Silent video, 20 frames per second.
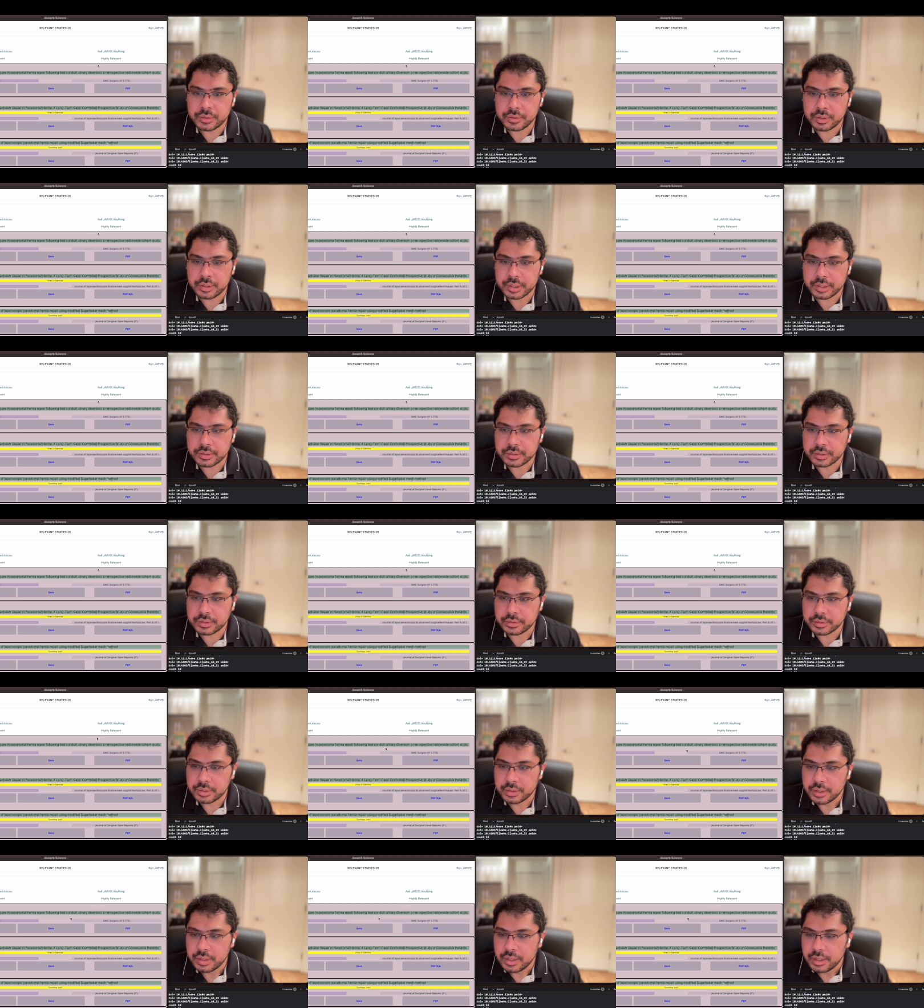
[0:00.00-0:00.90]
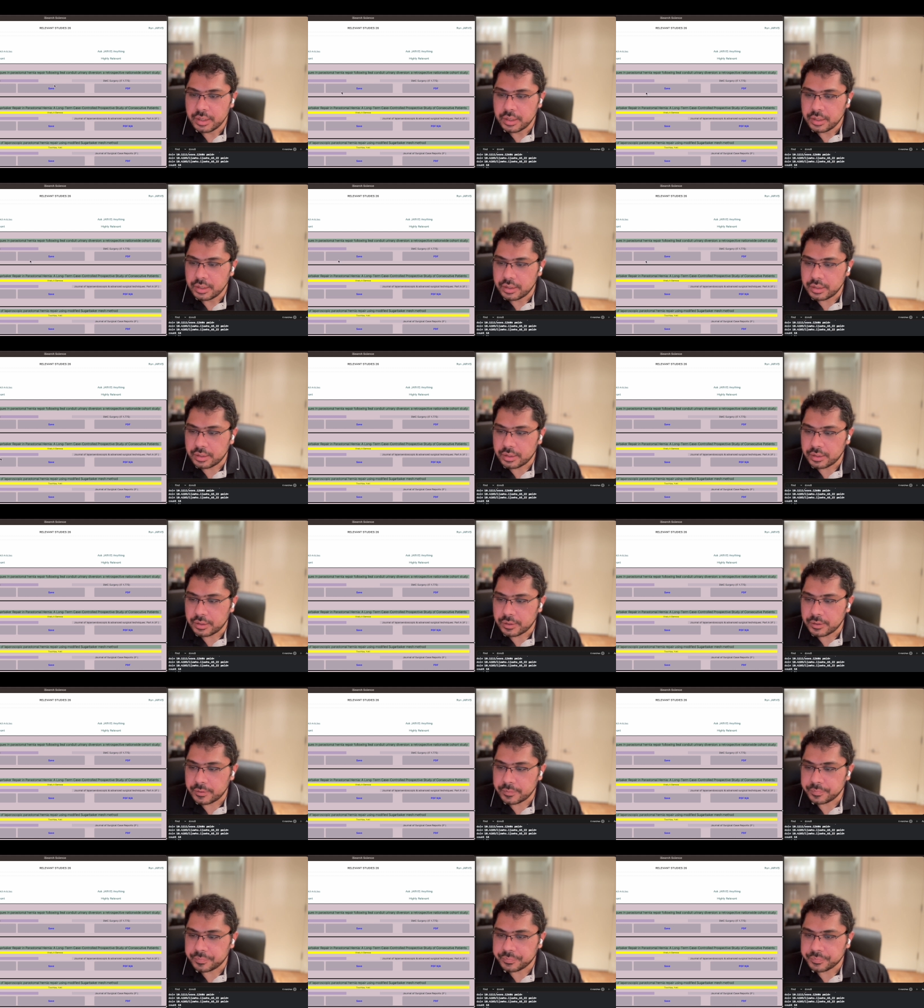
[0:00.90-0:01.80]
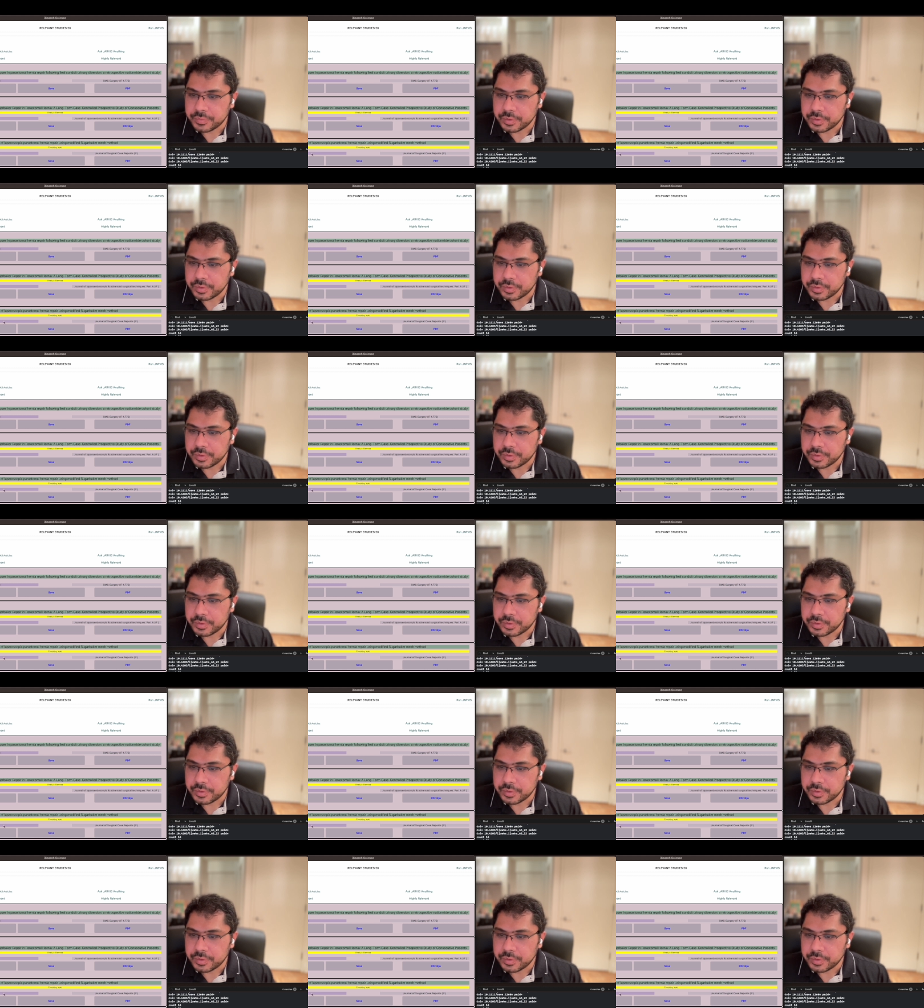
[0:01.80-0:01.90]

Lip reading: not exist. Um,